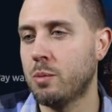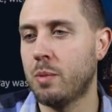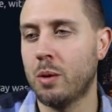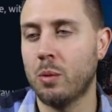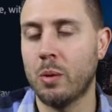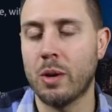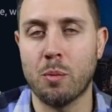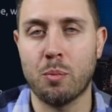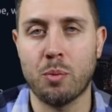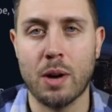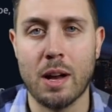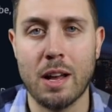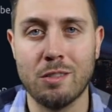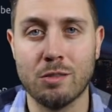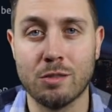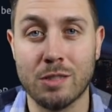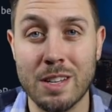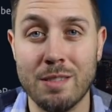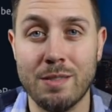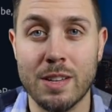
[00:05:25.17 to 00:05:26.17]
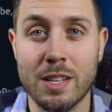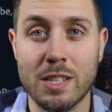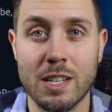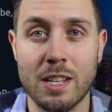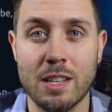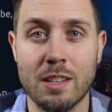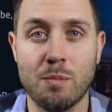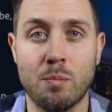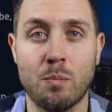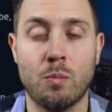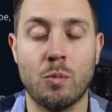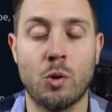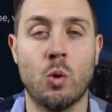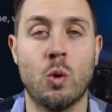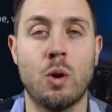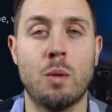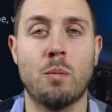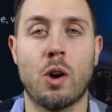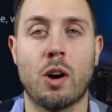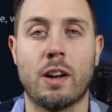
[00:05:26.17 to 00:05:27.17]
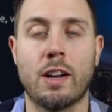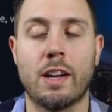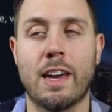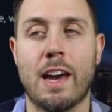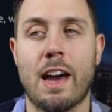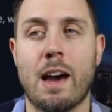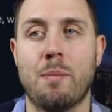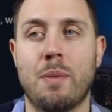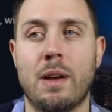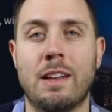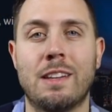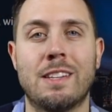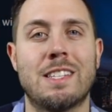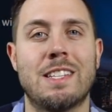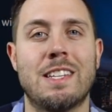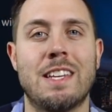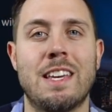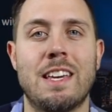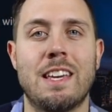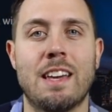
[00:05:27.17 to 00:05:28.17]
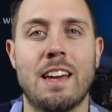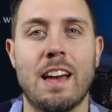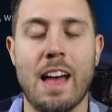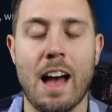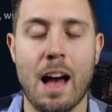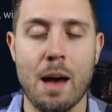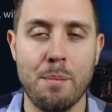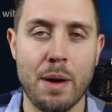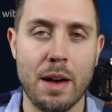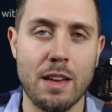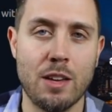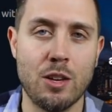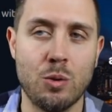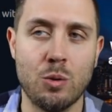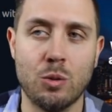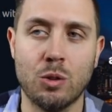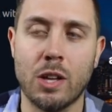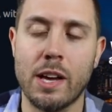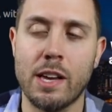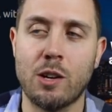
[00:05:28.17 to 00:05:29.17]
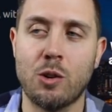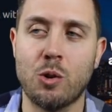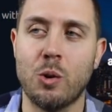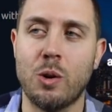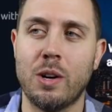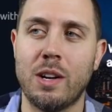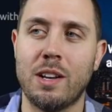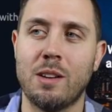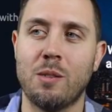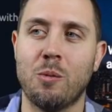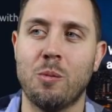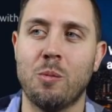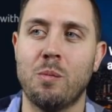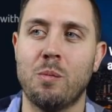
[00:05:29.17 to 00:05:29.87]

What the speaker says: but we could probably revisit CoinMarketCap and see, I bet you Litecoin